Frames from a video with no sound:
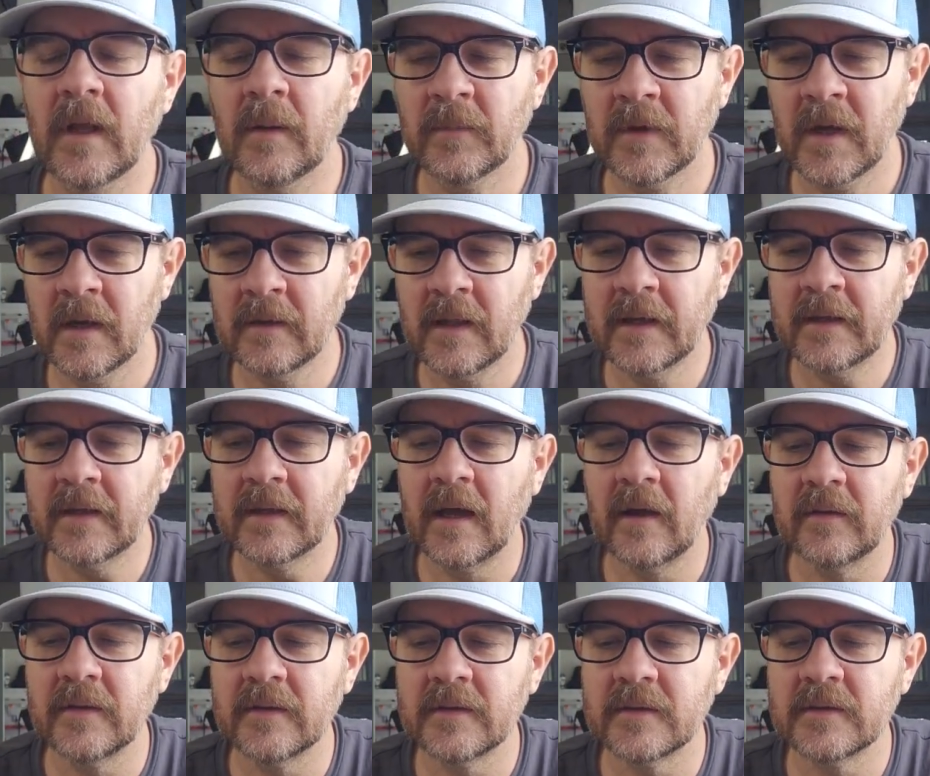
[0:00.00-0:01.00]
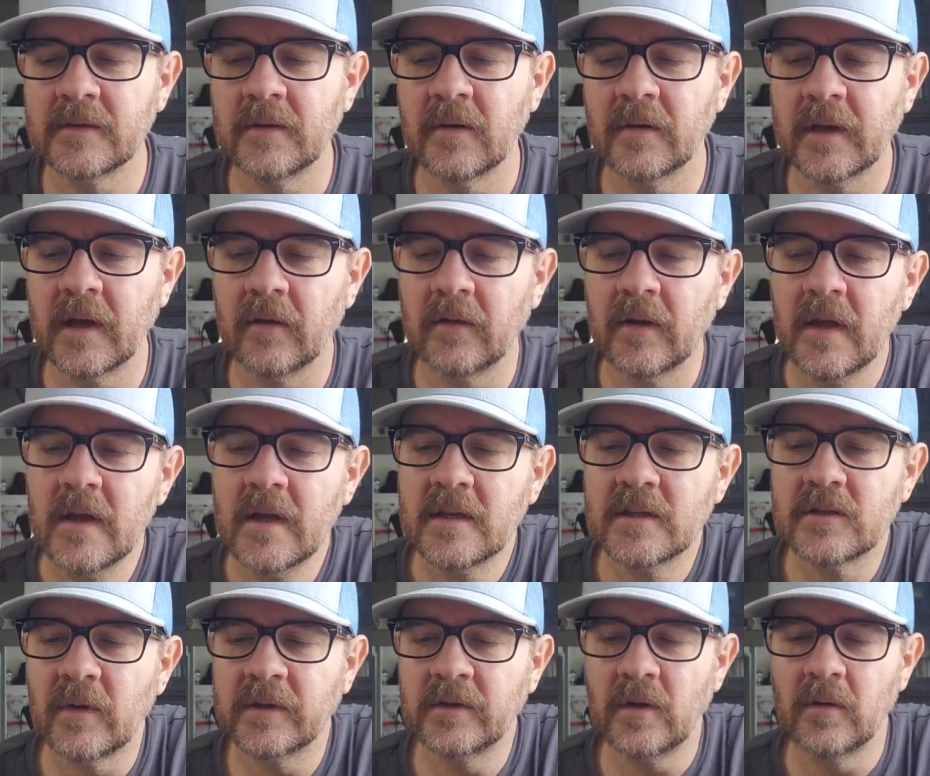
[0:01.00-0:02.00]
Kind of liking how this is turning out.
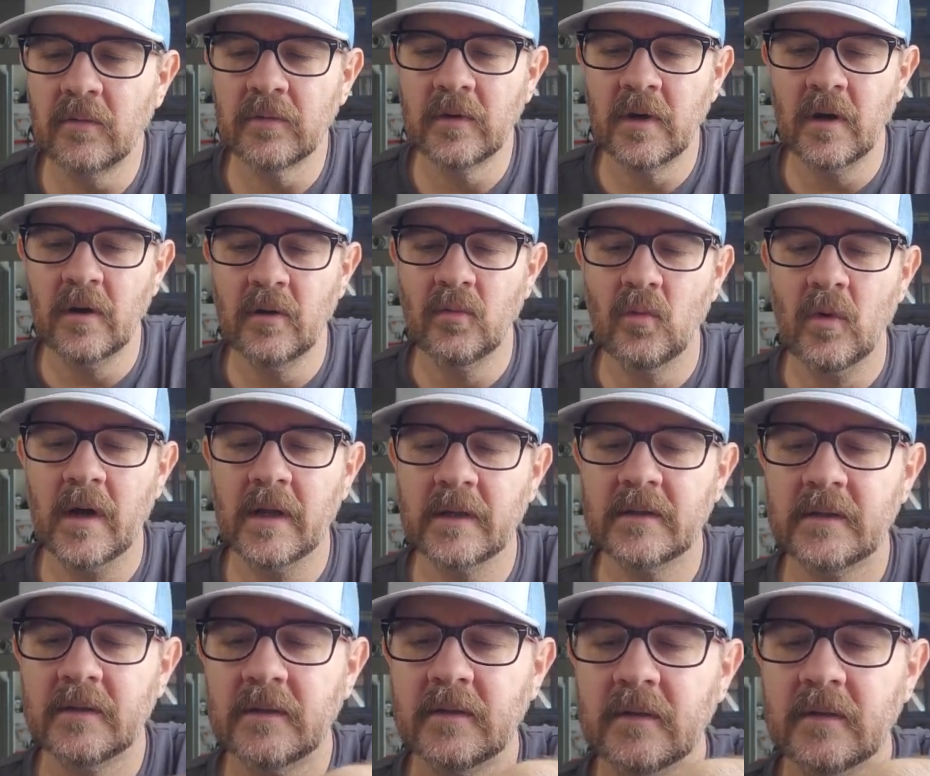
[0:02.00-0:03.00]
So I don't know what,